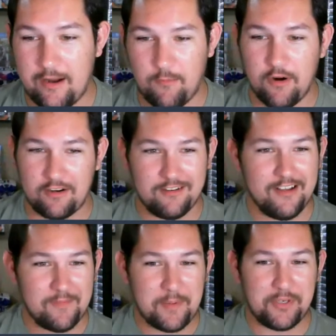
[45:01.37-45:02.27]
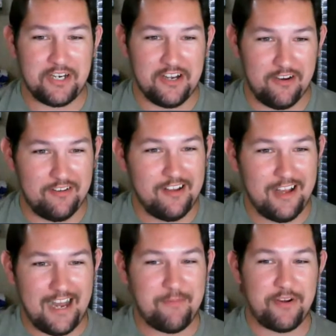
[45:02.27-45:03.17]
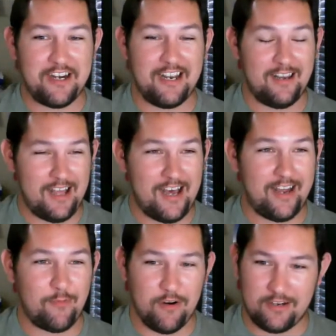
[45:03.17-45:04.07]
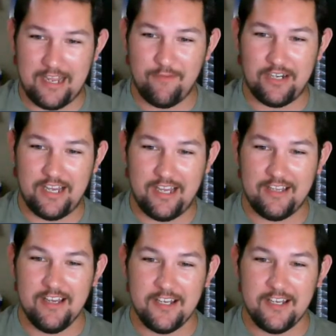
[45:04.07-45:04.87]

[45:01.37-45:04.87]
of work people didn't know i put in a lot of work every day